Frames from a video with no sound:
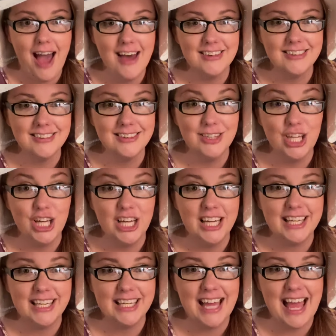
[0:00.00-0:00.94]

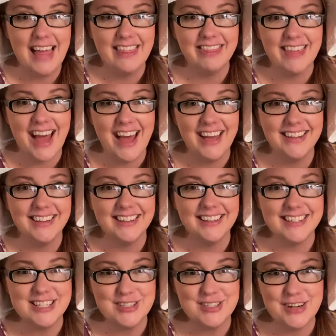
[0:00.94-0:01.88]
Look at that
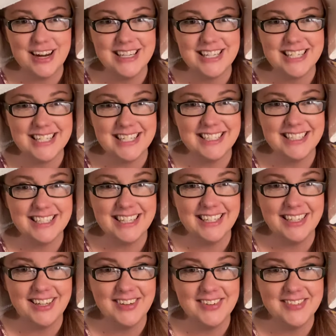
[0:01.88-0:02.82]
illustration,
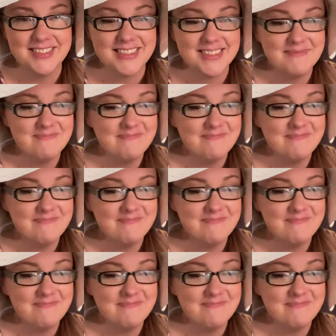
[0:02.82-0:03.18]
kiddos.